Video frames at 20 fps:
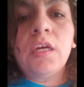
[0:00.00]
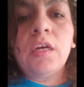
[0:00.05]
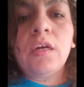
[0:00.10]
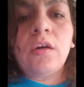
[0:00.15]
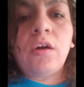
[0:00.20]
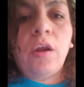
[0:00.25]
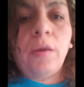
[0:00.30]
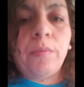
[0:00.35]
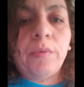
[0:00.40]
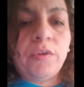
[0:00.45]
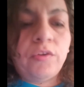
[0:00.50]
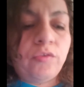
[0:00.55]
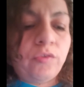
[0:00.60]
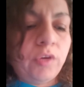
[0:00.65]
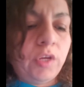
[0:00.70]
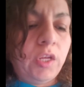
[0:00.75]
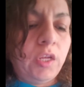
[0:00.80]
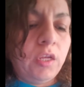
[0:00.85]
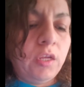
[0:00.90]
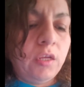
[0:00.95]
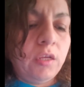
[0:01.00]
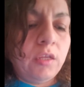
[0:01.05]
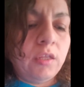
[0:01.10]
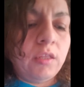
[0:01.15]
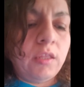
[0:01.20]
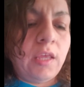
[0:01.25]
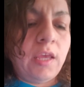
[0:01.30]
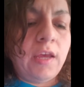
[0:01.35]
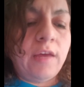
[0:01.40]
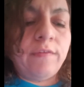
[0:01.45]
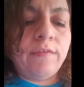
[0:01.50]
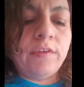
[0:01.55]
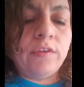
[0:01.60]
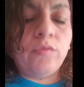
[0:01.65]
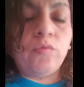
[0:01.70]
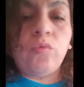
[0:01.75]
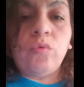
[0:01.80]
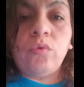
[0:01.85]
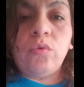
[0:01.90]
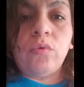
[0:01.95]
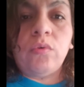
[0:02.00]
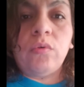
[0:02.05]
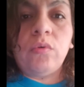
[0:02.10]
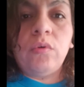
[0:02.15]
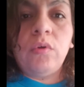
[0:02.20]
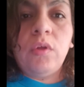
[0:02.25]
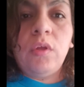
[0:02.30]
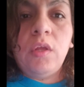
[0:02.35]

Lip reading: carpentry, they have this rule: